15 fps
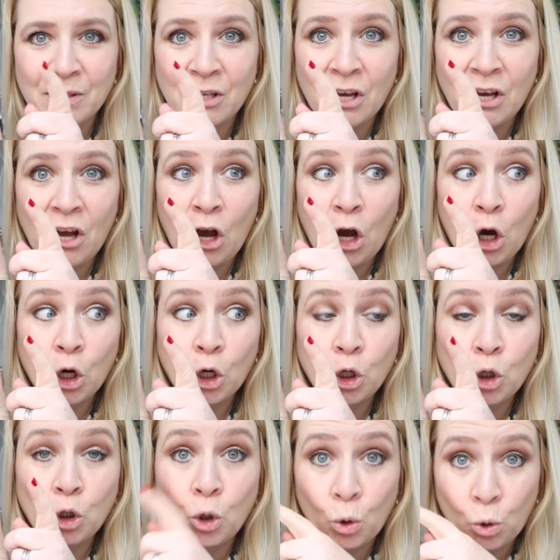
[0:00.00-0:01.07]
was
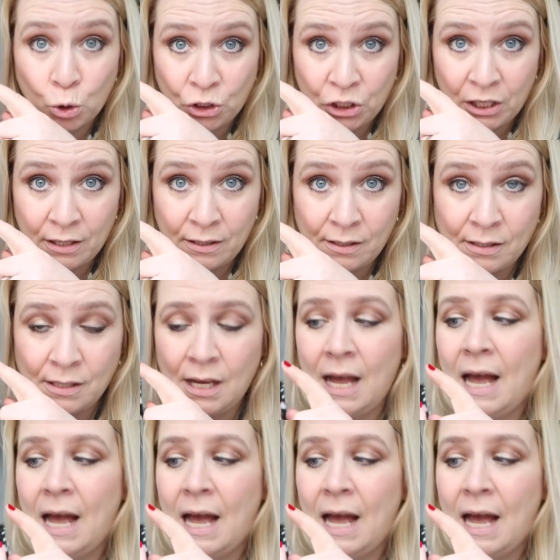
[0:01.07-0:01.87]
gorgeous.